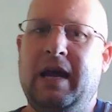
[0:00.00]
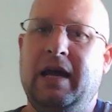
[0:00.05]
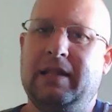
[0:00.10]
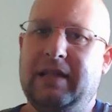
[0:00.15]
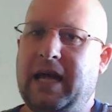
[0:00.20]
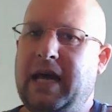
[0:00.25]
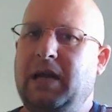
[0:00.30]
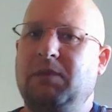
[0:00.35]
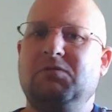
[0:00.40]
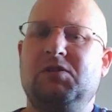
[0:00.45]

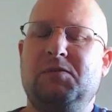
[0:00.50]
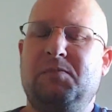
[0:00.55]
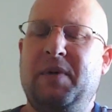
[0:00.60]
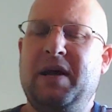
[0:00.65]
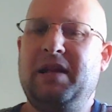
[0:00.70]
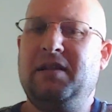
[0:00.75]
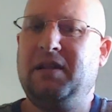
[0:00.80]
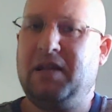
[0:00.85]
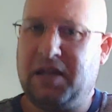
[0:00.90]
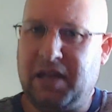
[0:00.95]
Let them
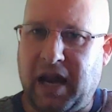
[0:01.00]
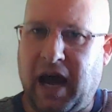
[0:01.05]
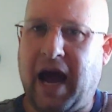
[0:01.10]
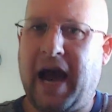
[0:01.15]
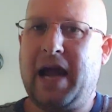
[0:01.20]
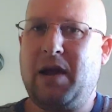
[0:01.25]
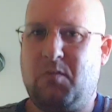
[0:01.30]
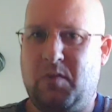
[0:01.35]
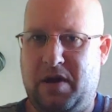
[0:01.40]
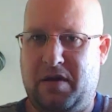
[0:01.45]
spend the
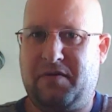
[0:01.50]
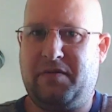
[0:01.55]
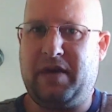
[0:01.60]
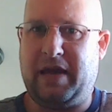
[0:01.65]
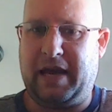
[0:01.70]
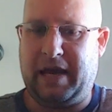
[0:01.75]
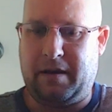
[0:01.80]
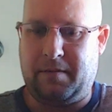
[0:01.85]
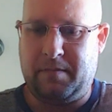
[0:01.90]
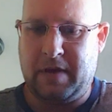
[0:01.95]
night with
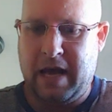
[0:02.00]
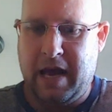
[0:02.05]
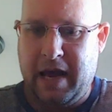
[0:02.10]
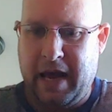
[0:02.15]
them.